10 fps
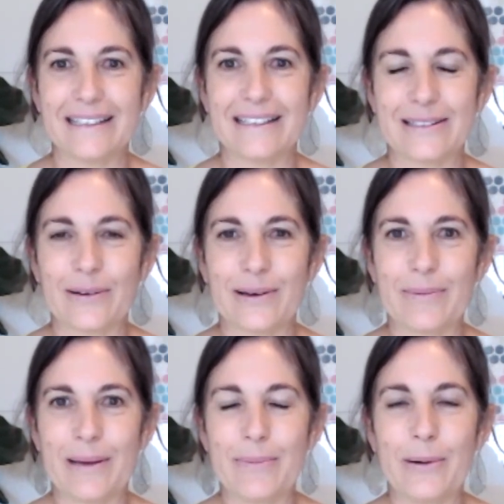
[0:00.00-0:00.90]
so
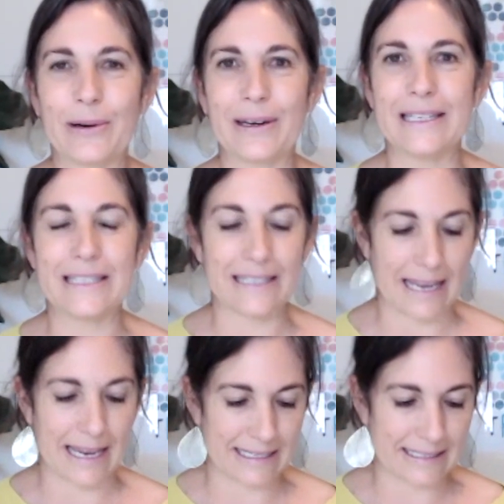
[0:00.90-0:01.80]
important.
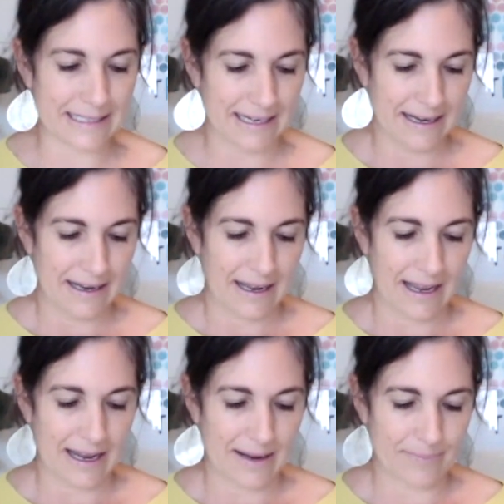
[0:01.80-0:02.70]
And
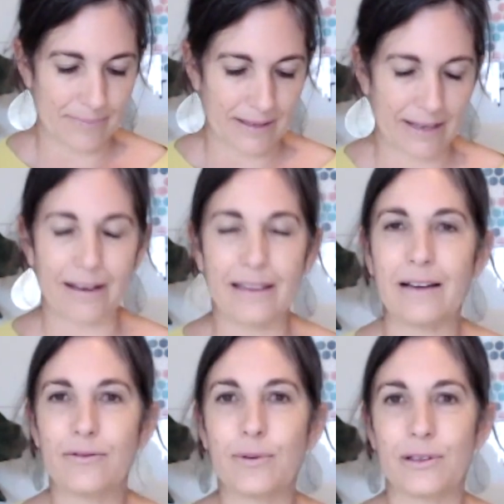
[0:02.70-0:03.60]
I
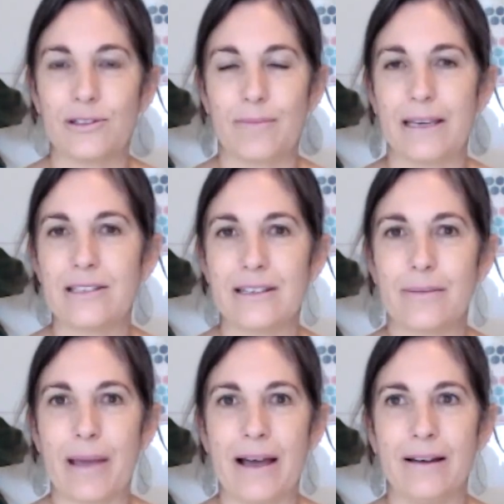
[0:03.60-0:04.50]
love what you mentioned
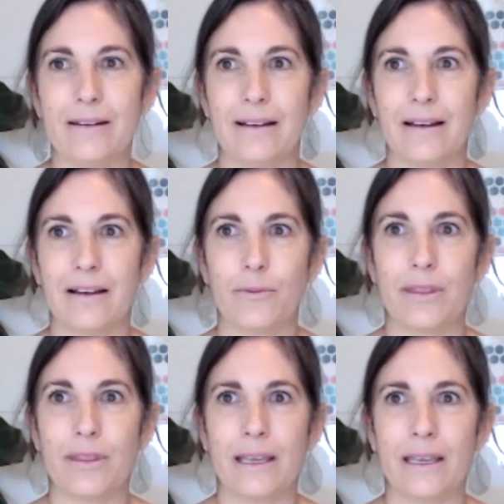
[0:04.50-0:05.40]
about
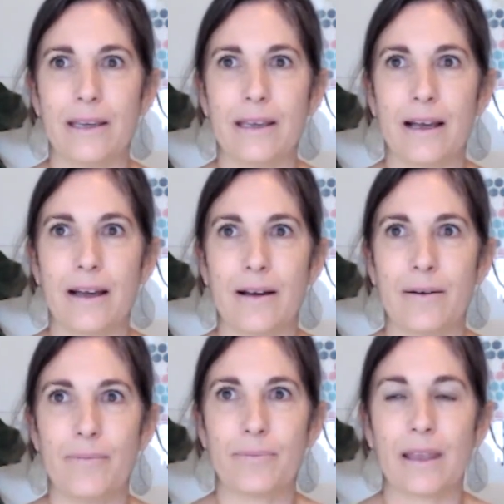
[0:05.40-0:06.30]
the
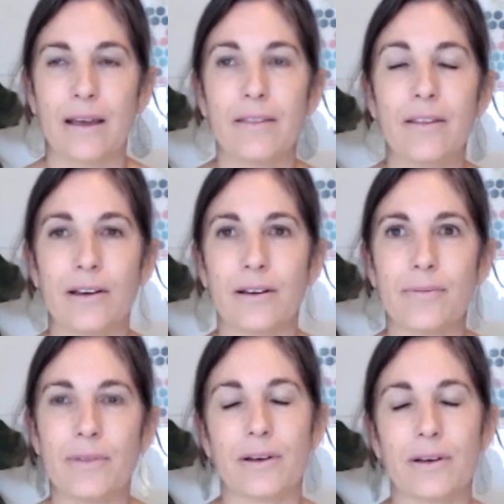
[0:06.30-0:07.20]

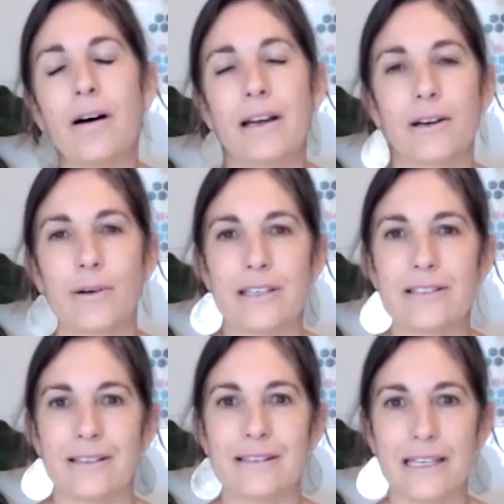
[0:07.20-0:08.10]
kind of
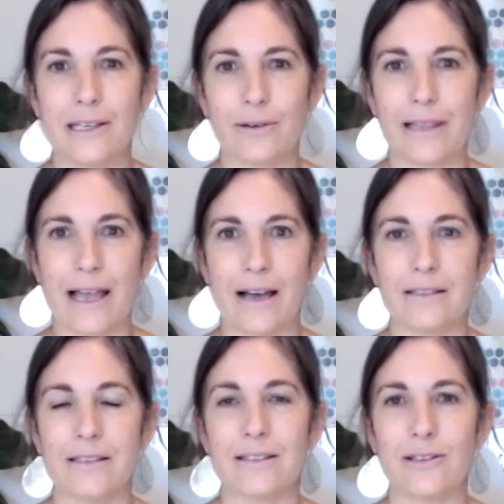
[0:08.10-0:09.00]
questions that you allow
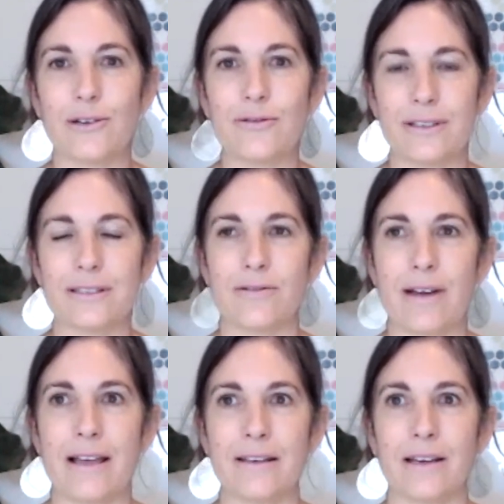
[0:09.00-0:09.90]
to surface around